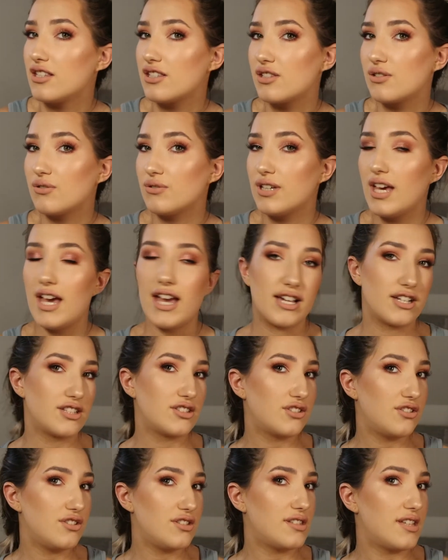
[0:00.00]
So yeah,
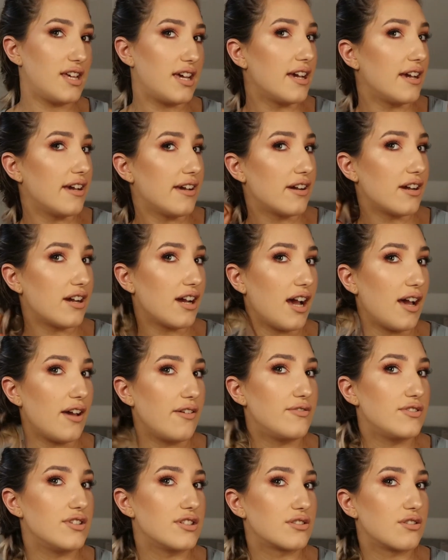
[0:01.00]
excuse the hair,
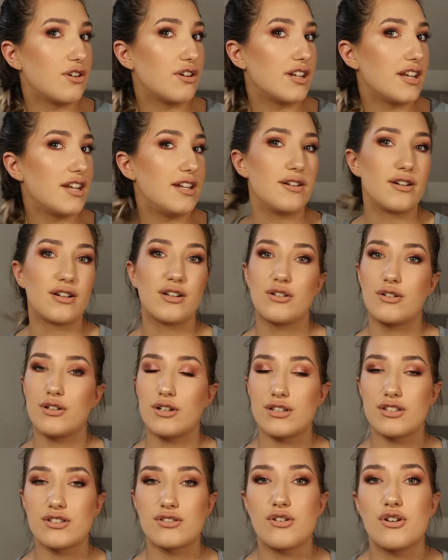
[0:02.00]
I've just got it in a
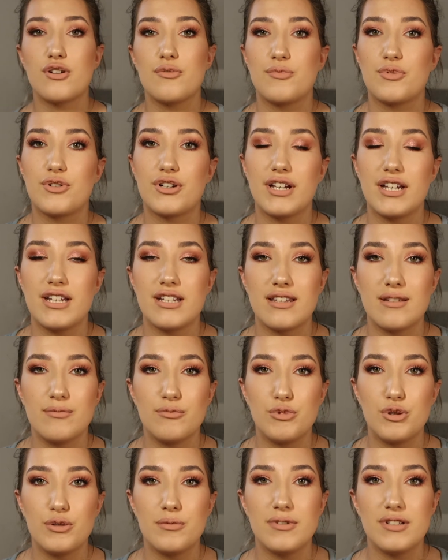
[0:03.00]
short braid at the
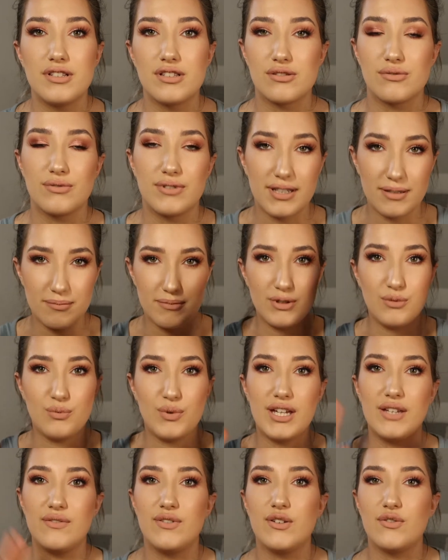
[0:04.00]
moment so it can be
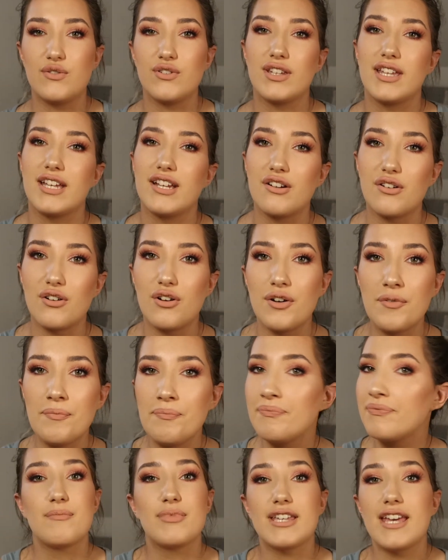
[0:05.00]
wavy for later on.
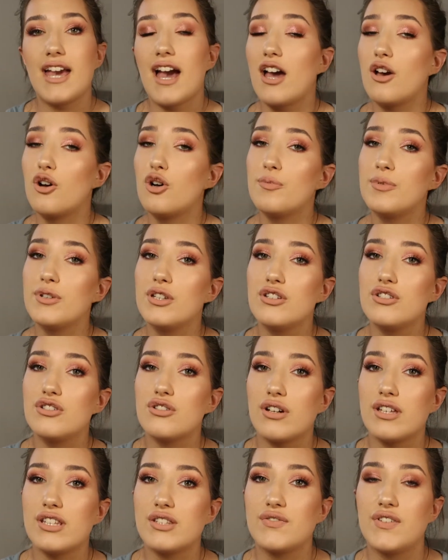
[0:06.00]
But yeah, I hope you
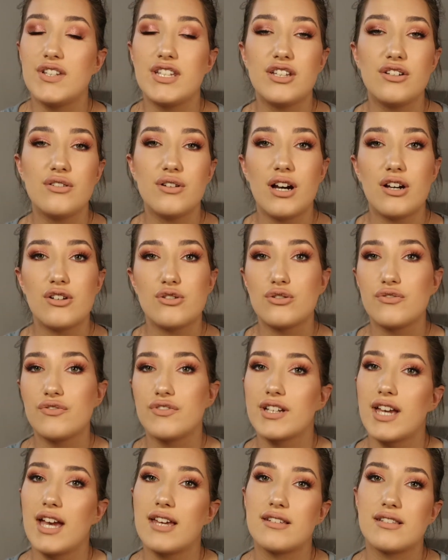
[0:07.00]
enjoy this video. Don't
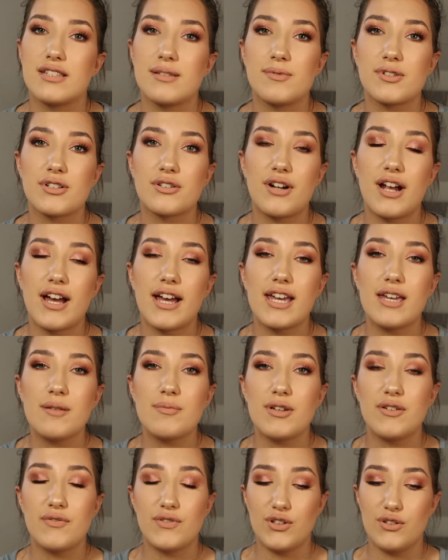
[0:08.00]
forget to subscribe
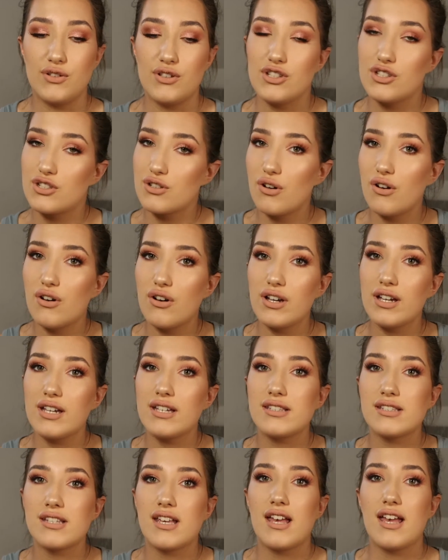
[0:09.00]
if you
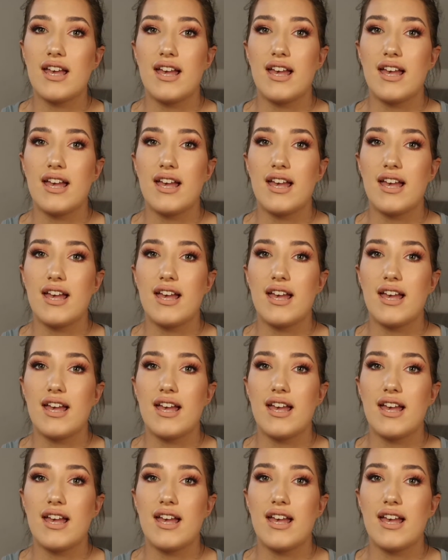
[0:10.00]
enjoyed.